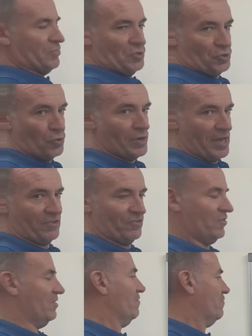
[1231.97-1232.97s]
two
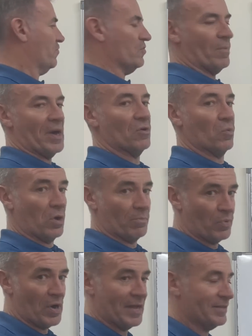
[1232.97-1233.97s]
lists for no matter what
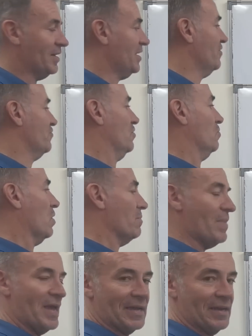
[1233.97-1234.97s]
brand it is, or what
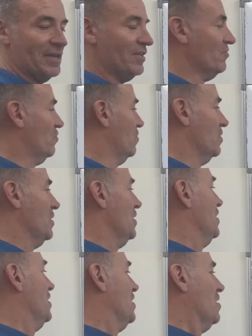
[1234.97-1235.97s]
make it is, or
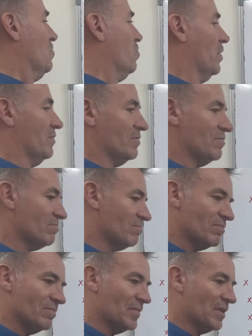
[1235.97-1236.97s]
what
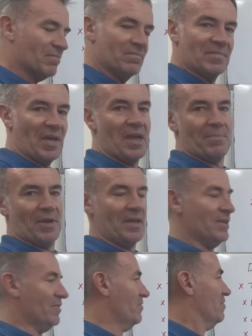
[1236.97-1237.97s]
type it
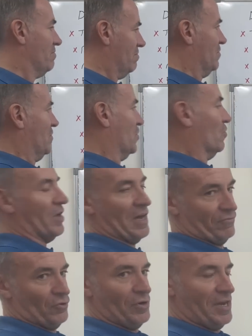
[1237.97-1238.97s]
is. You're going to
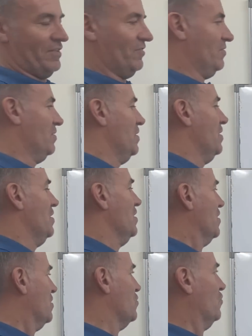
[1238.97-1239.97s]
have two lists.
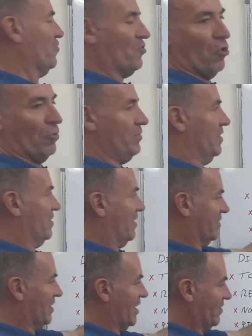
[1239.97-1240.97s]
You just hope that
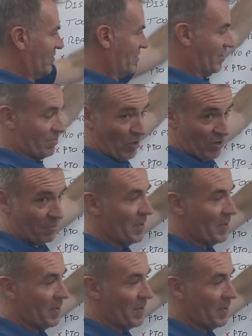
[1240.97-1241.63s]
this list is much